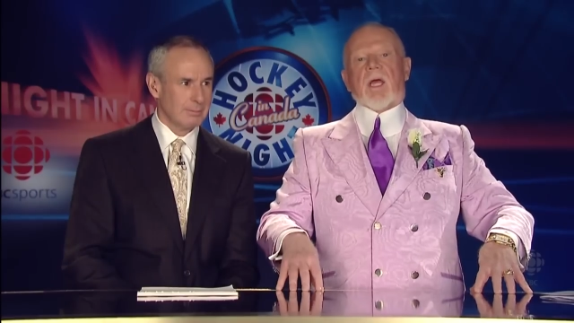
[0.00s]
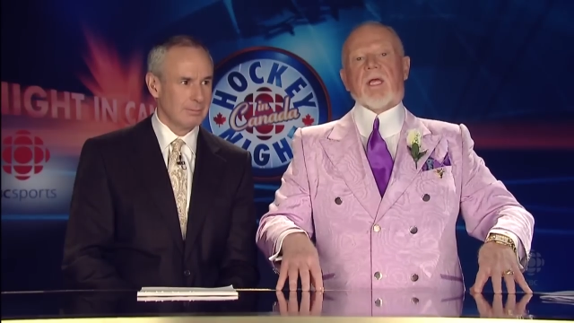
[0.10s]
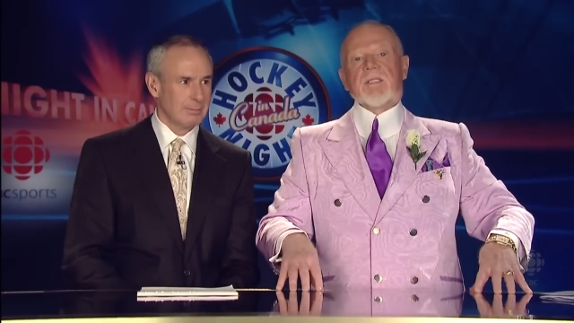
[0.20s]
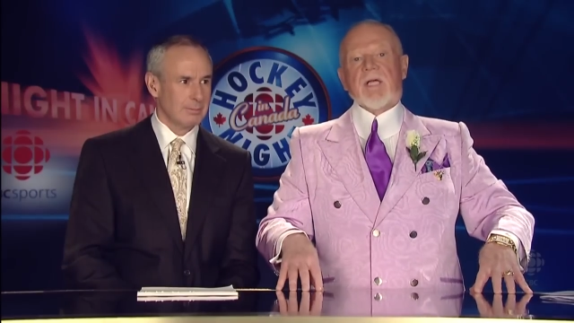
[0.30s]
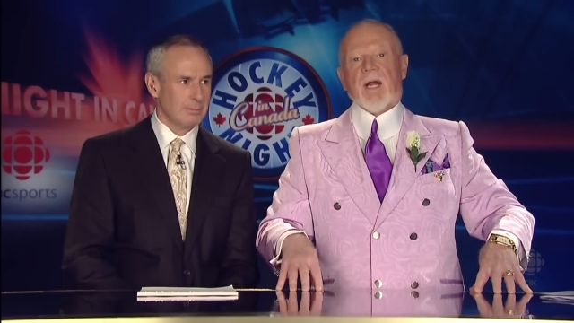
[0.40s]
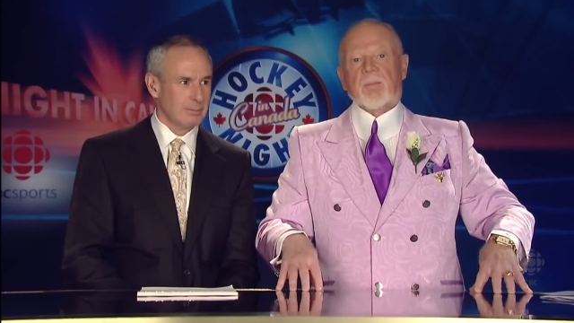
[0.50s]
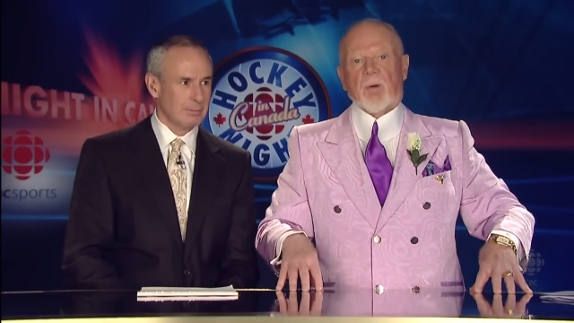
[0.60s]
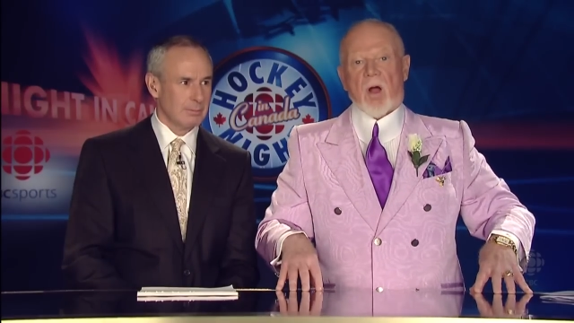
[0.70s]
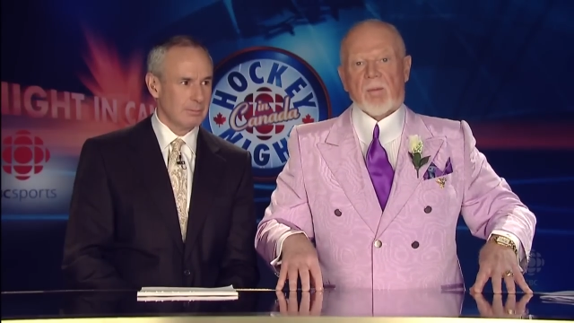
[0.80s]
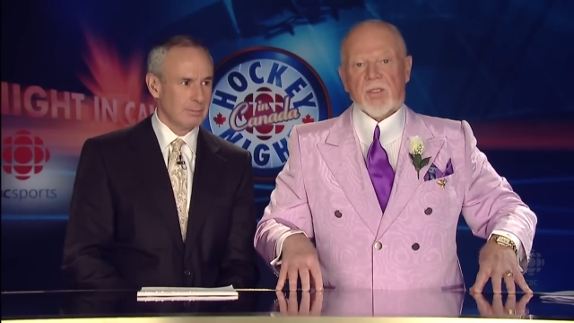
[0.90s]
Speaker 1: Is that a
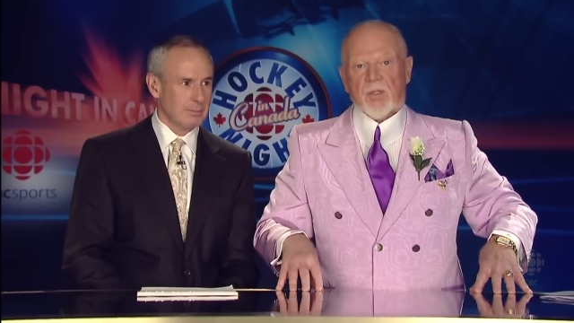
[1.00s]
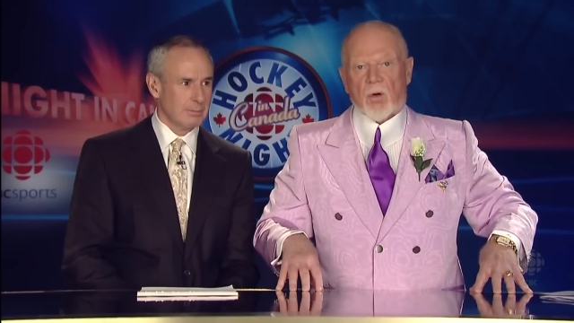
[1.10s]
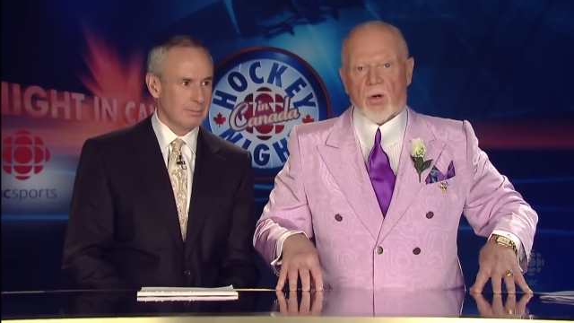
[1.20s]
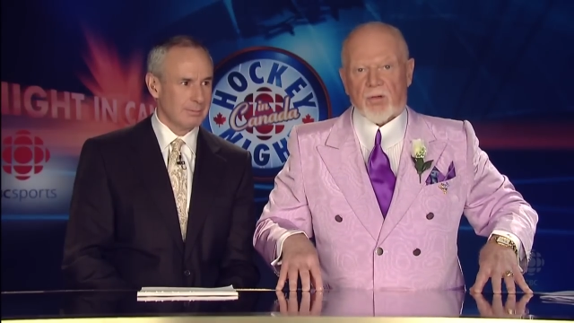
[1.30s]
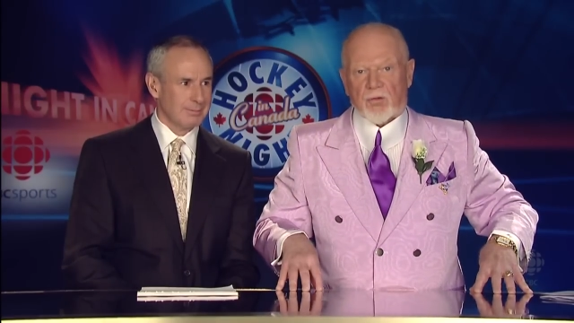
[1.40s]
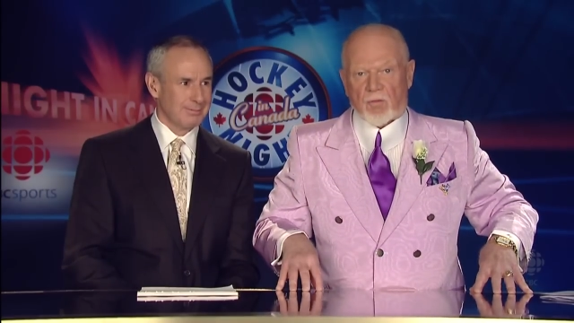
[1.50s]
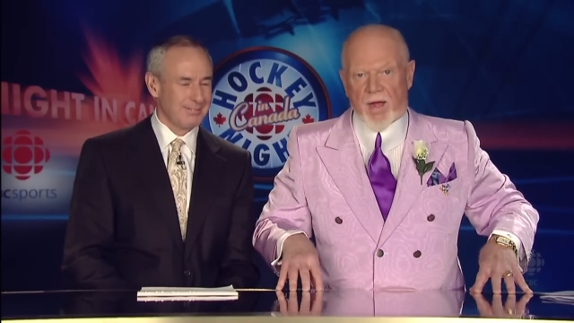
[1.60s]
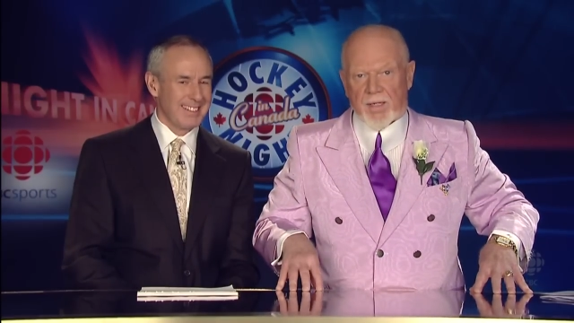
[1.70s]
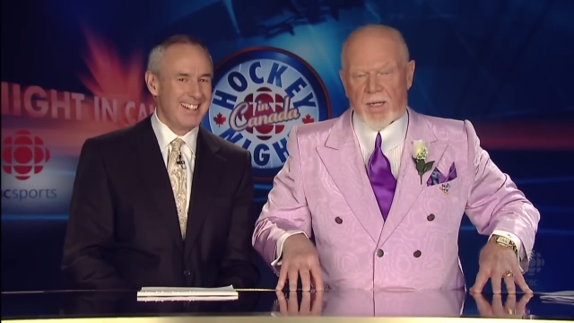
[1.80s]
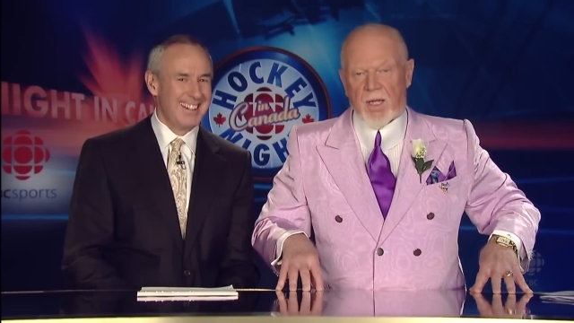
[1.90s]
promise or a
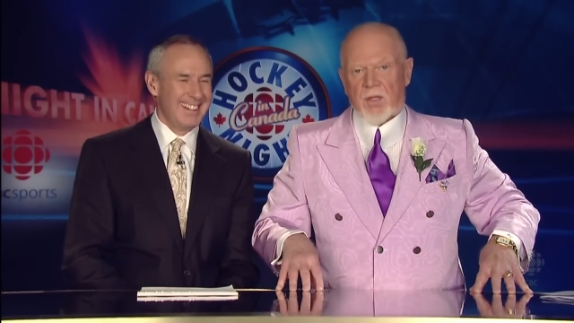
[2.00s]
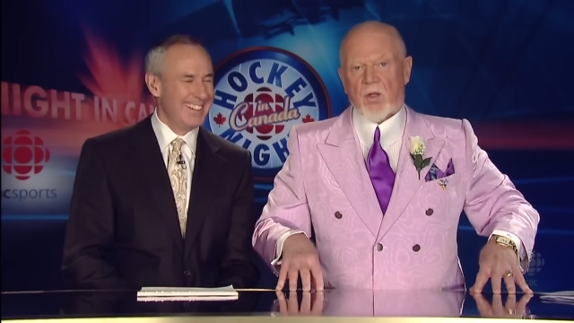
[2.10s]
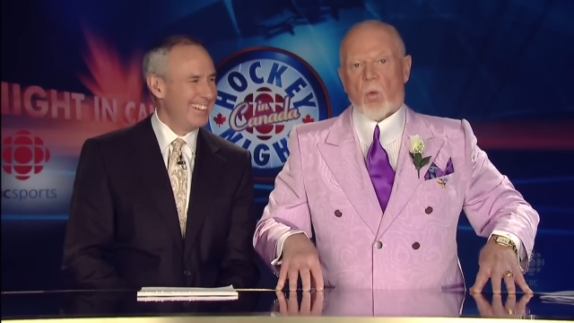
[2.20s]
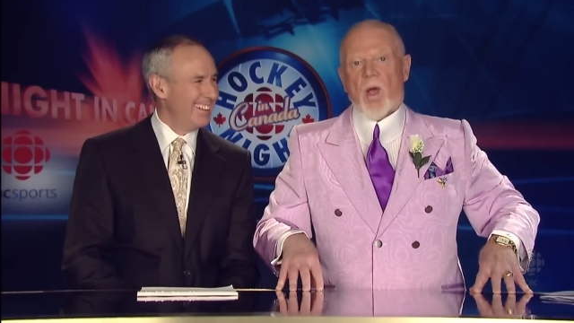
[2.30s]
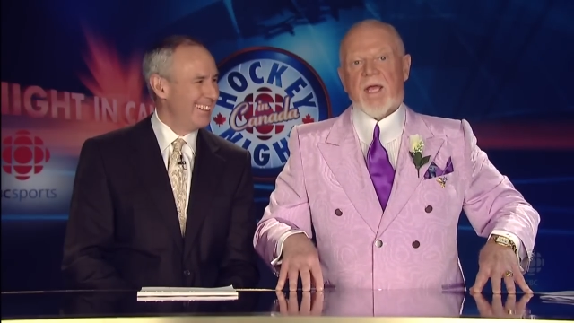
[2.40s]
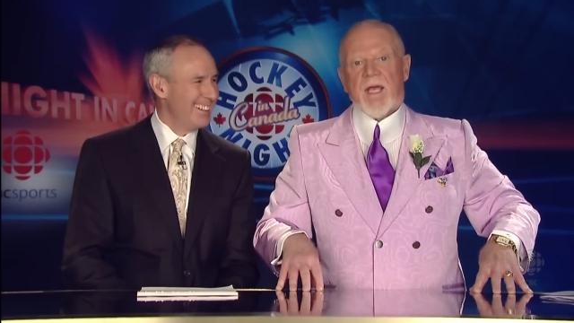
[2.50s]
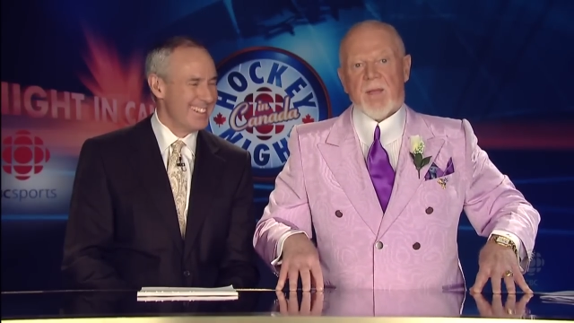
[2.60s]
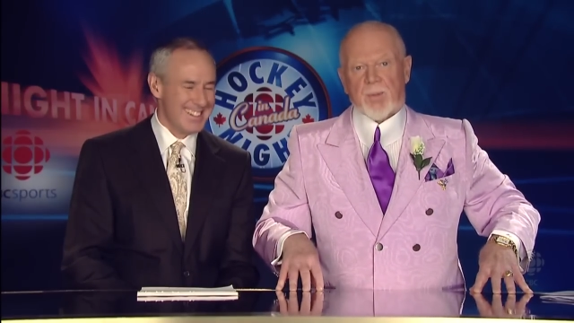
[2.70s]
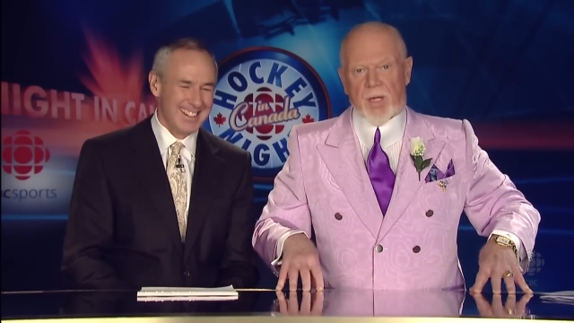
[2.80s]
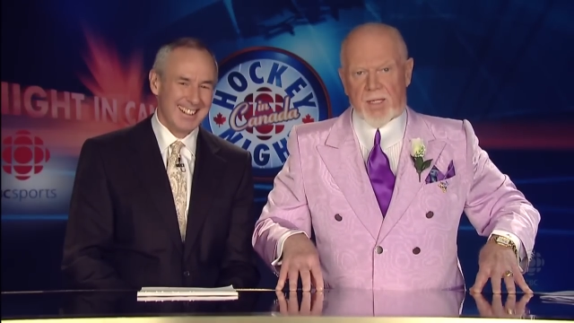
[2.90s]
threat? the way
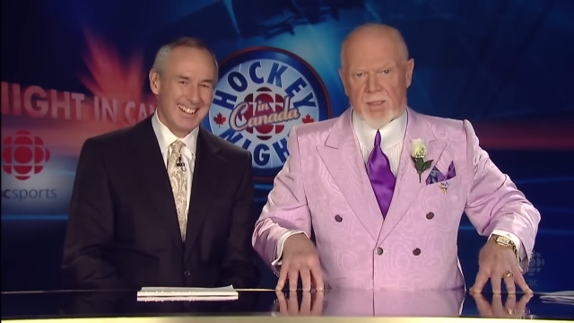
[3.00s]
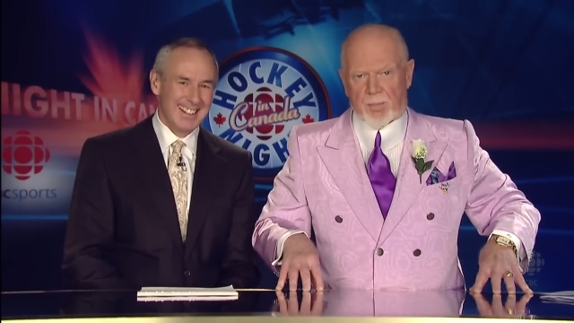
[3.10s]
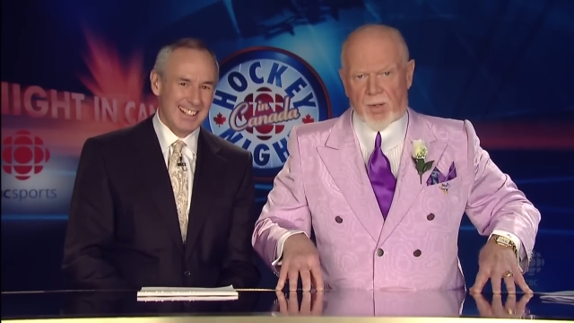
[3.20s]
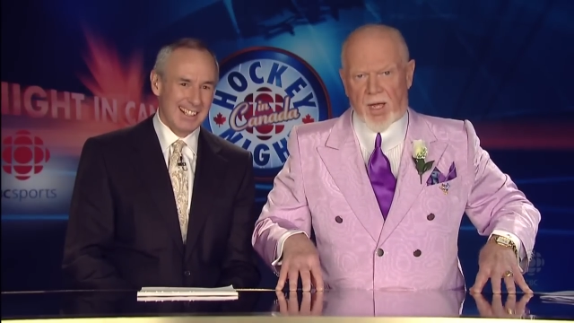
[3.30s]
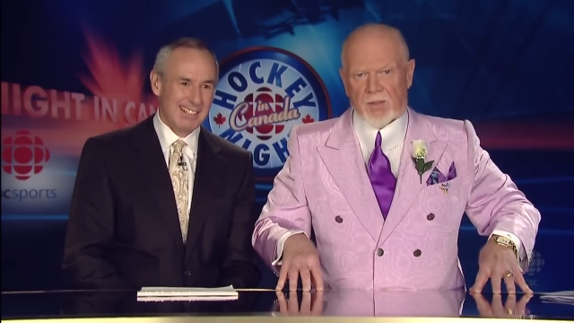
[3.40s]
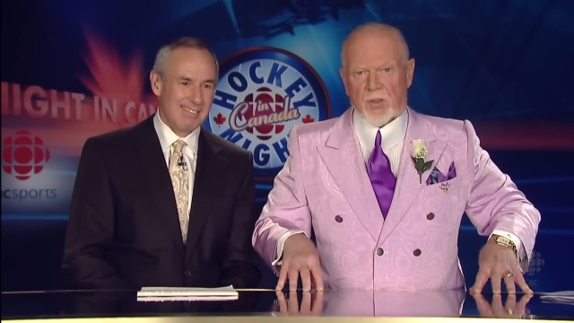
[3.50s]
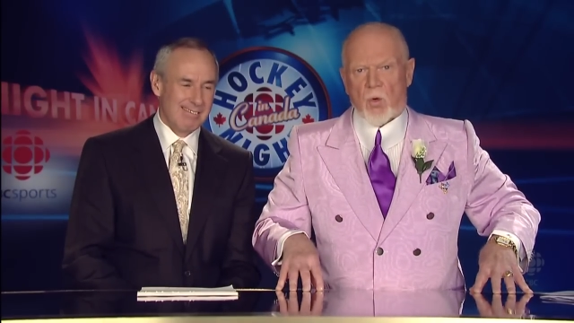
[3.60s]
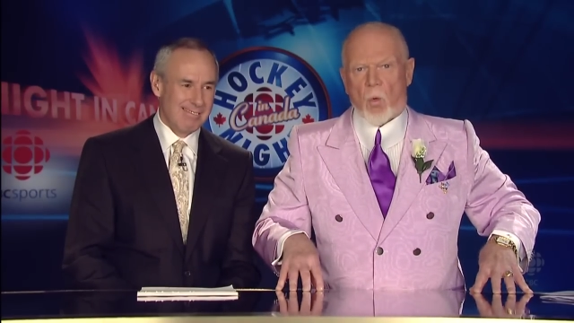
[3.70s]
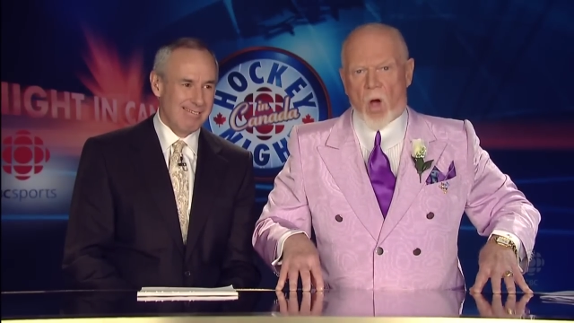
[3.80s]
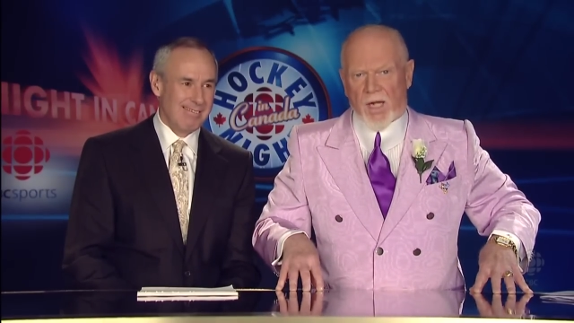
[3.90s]
he played in the playoffs,
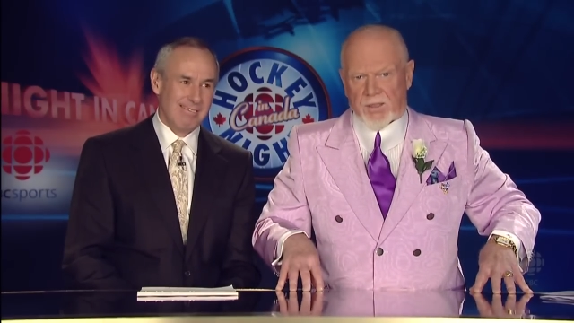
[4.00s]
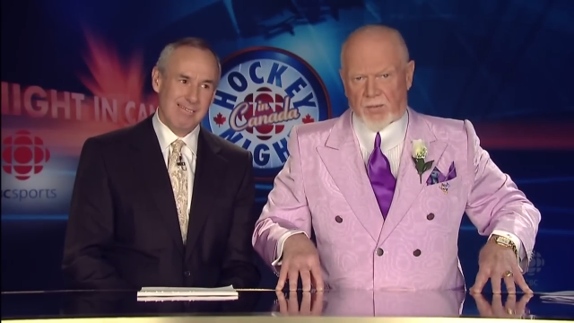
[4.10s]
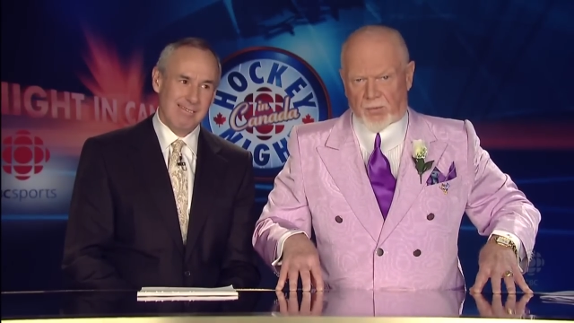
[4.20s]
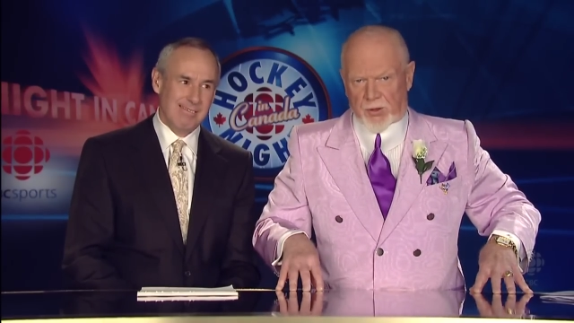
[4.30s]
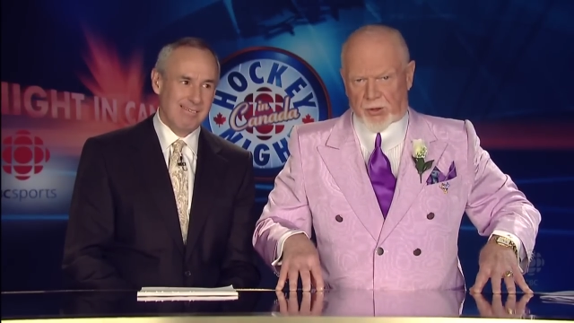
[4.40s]
who wants him for